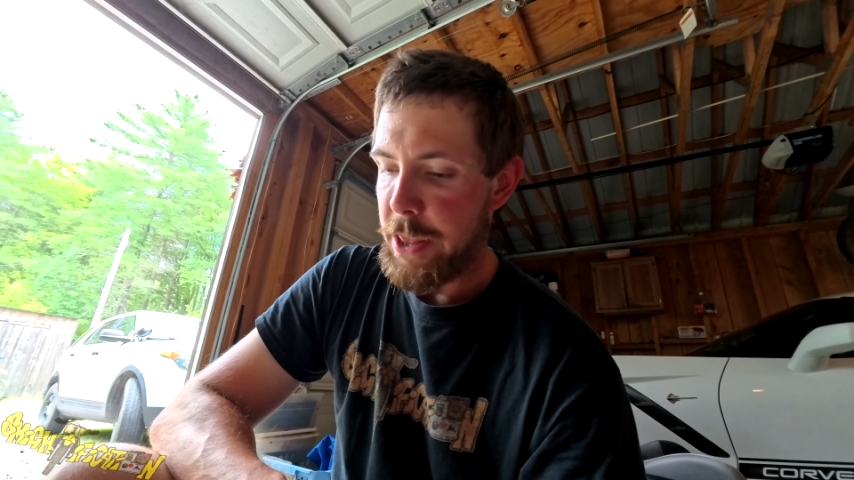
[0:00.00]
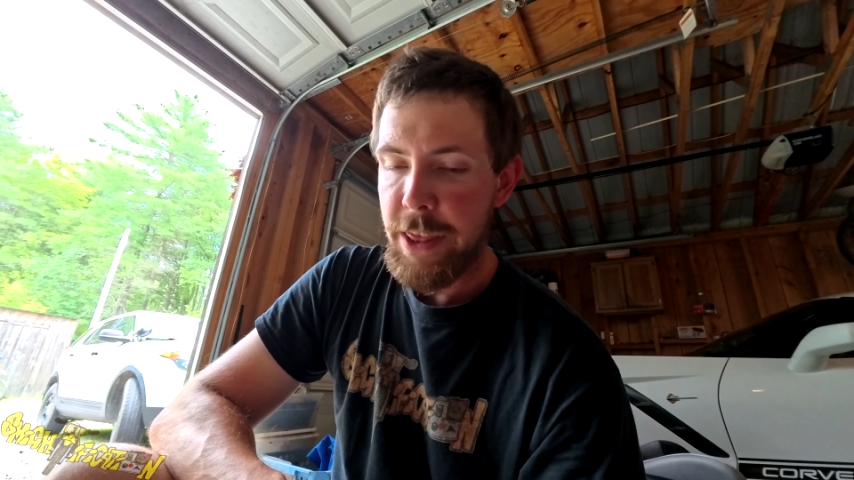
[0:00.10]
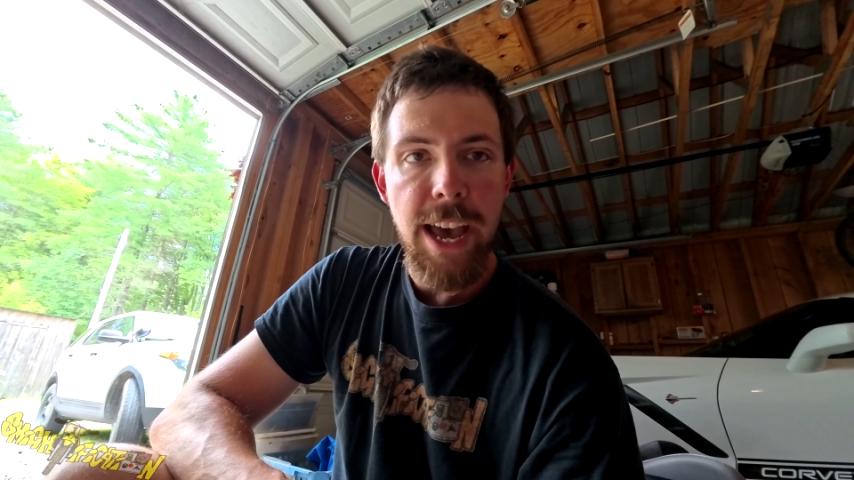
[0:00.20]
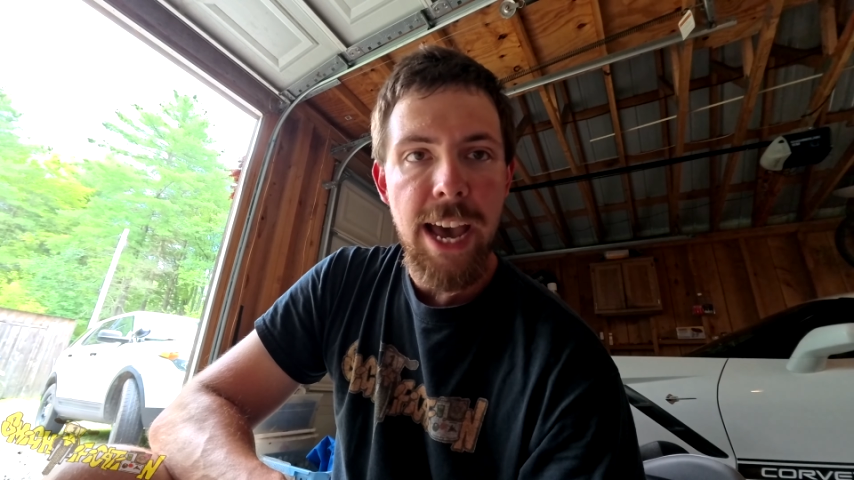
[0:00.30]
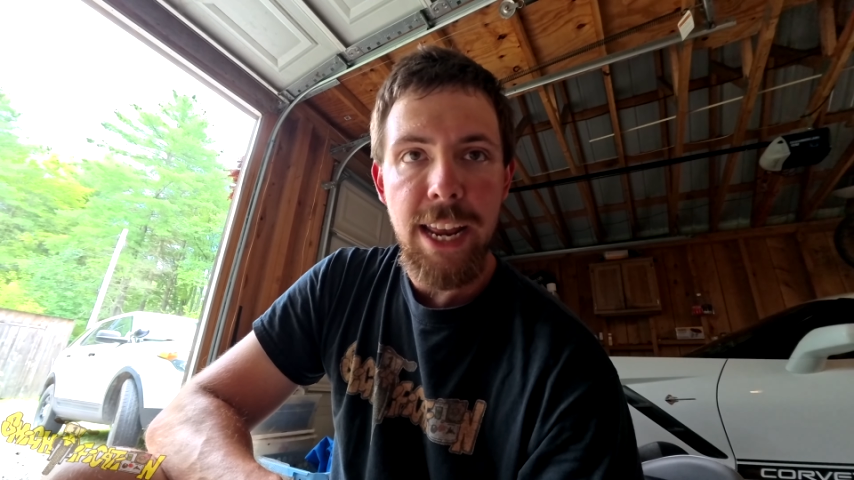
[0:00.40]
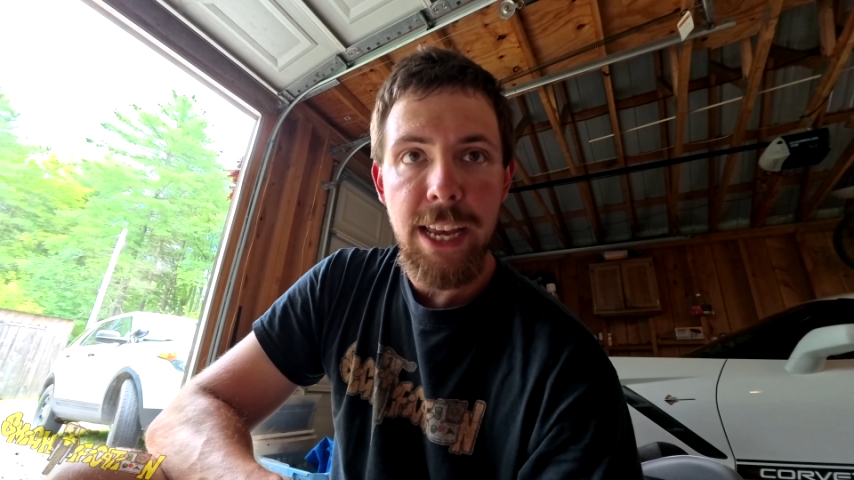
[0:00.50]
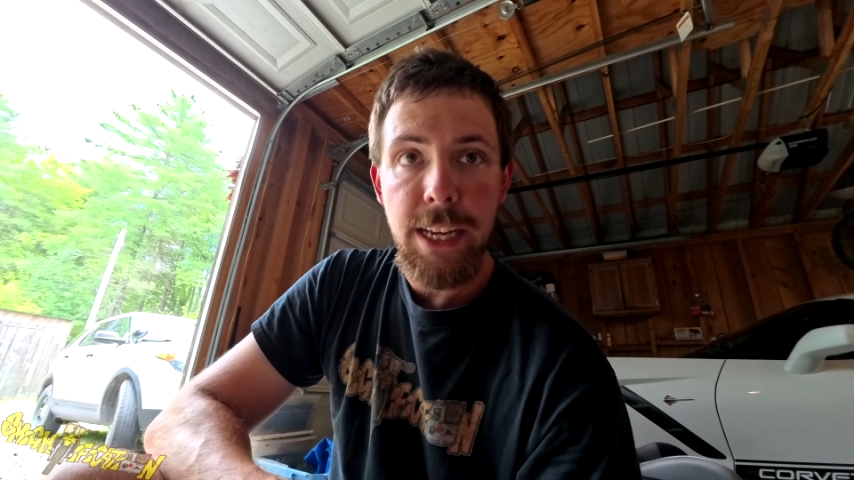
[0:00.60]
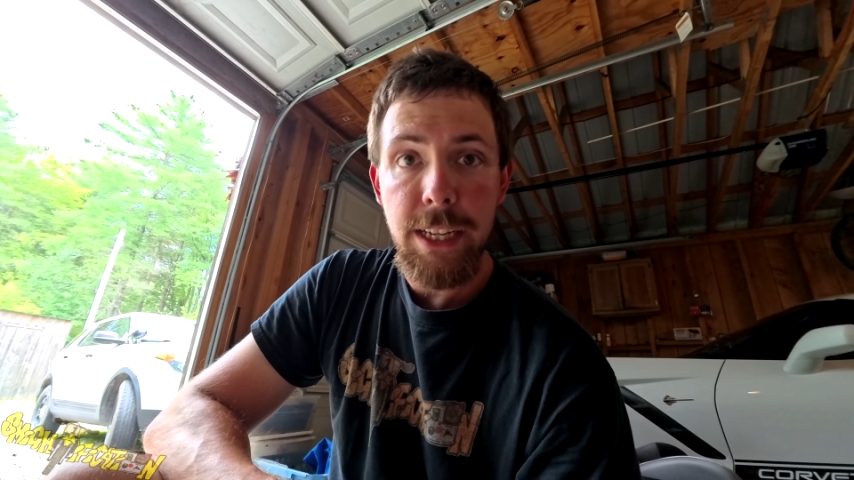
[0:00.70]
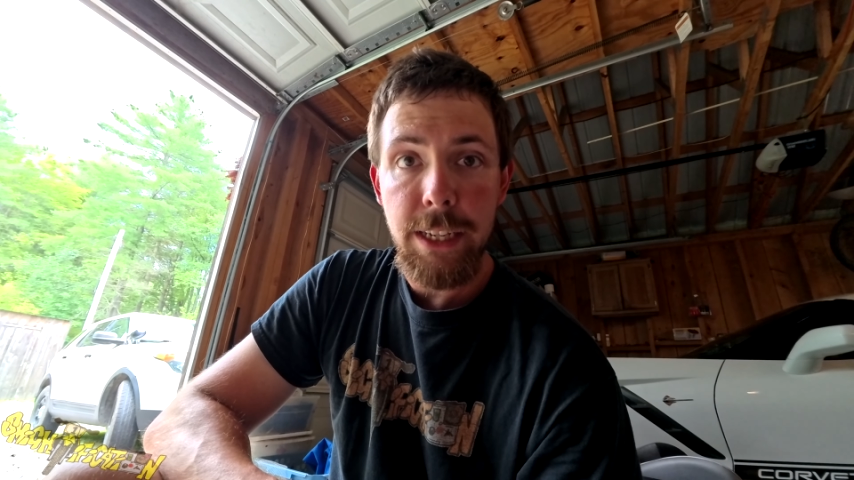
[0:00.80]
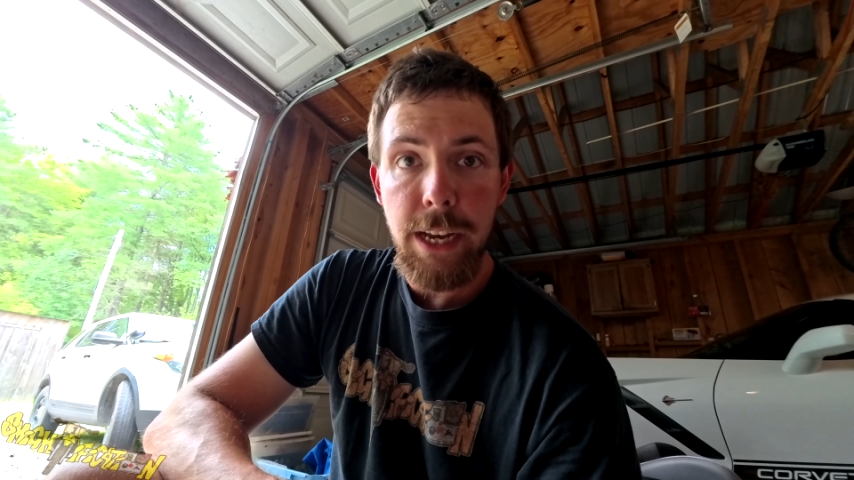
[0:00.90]
that
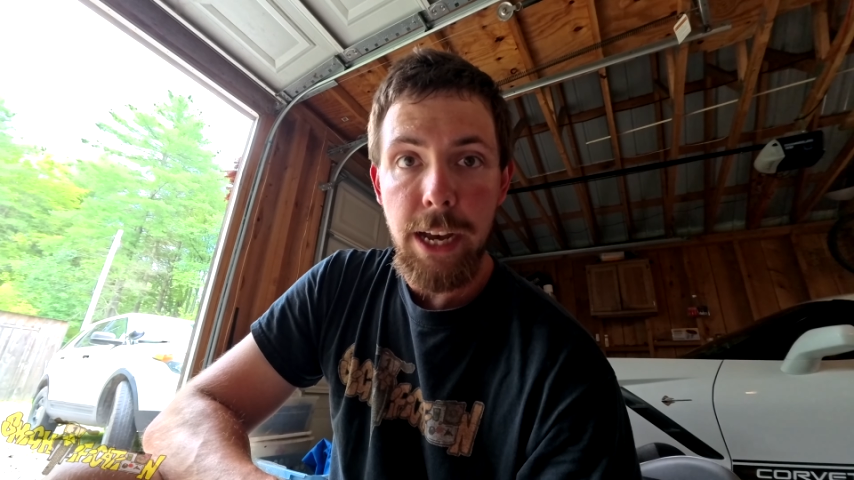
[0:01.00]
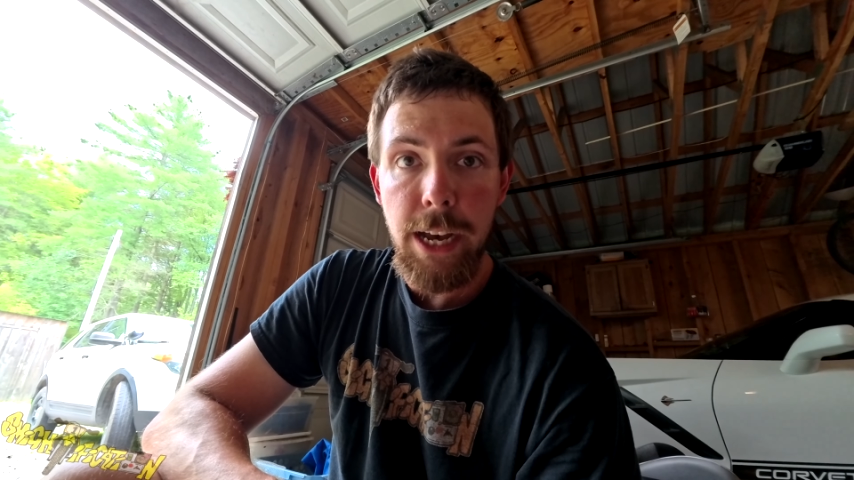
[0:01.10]
is